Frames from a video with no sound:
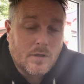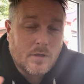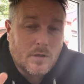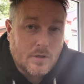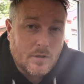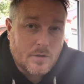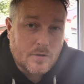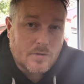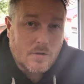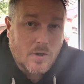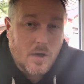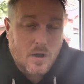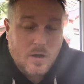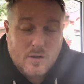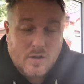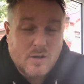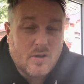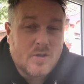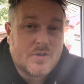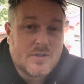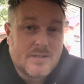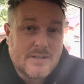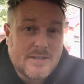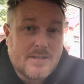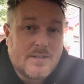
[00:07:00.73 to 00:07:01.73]
loans, or
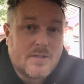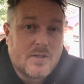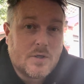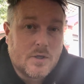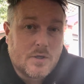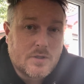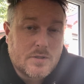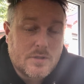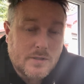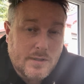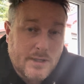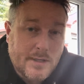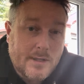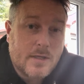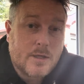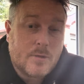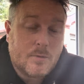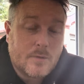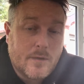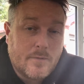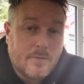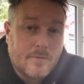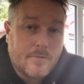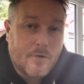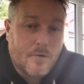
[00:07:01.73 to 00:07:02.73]
loans in total
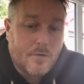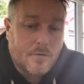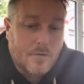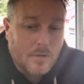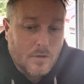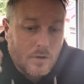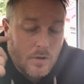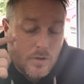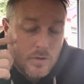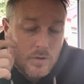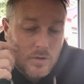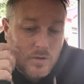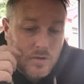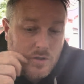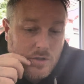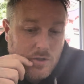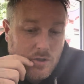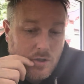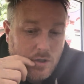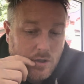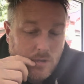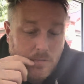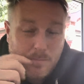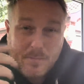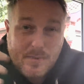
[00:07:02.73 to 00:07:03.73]
including foreign loans,
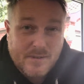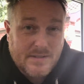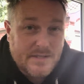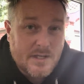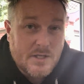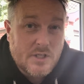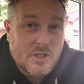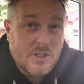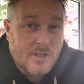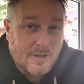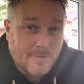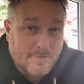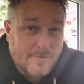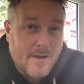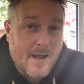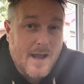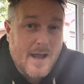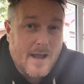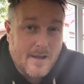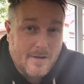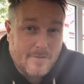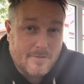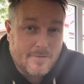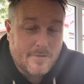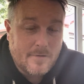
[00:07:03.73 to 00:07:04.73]
so potentially
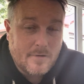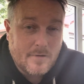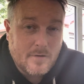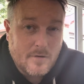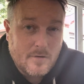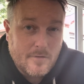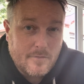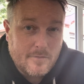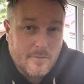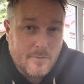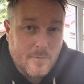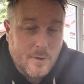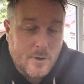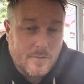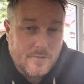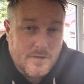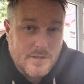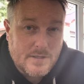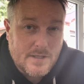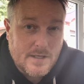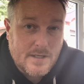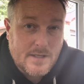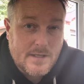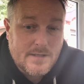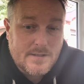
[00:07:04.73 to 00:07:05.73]
5 from
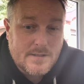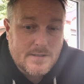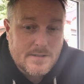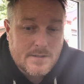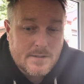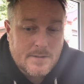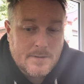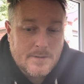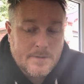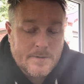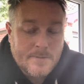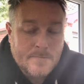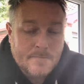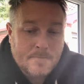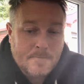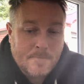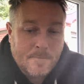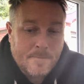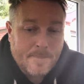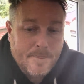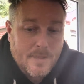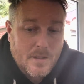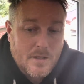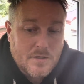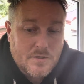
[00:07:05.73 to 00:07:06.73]
overseas.
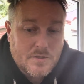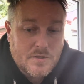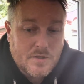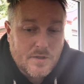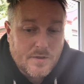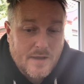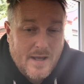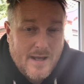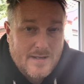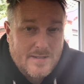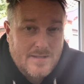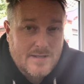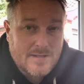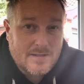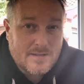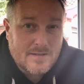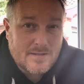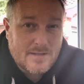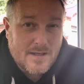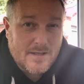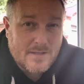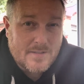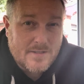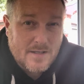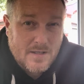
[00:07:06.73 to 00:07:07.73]
So
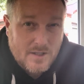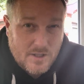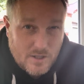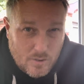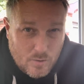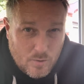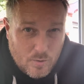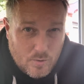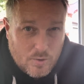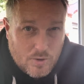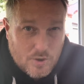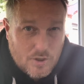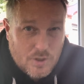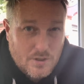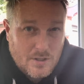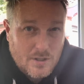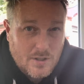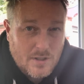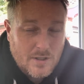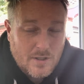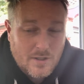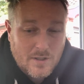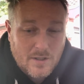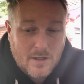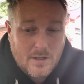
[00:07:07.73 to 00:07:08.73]
that's a huge
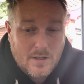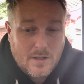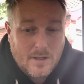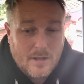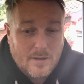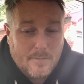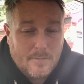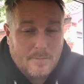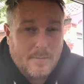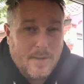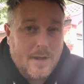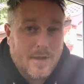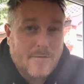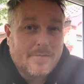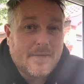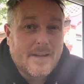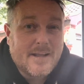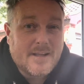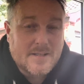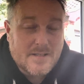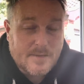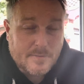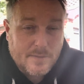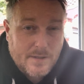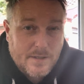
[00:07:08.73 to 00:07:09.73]
bit of
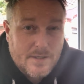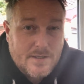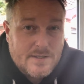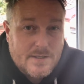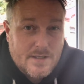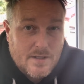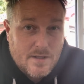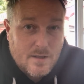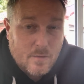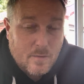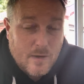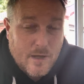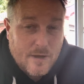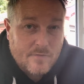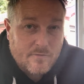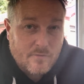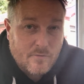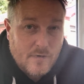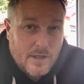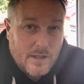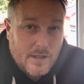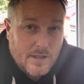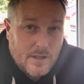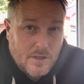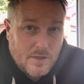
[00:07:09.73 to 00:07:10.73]
flexibility that we hadn't
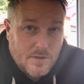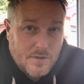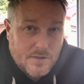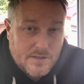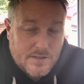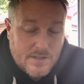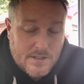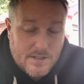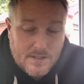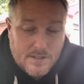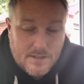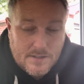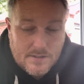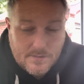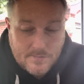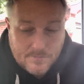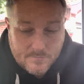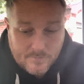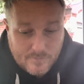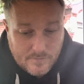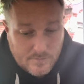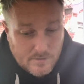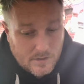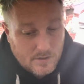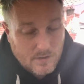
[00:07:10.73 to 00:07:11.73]
really considered.
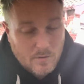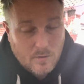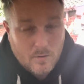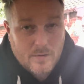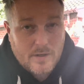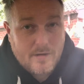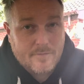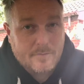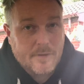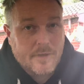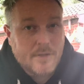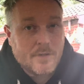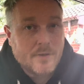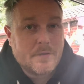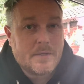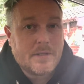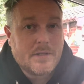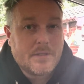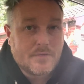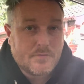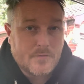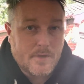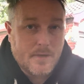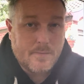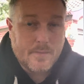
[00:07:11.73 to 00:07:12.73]
And look, when I've been doing
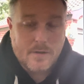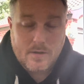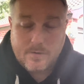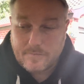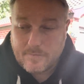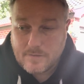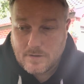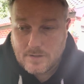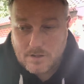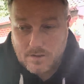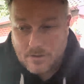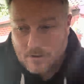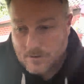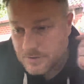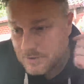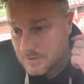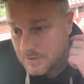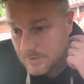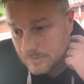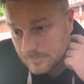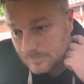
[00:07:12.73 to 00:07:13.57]
these rebuild videos,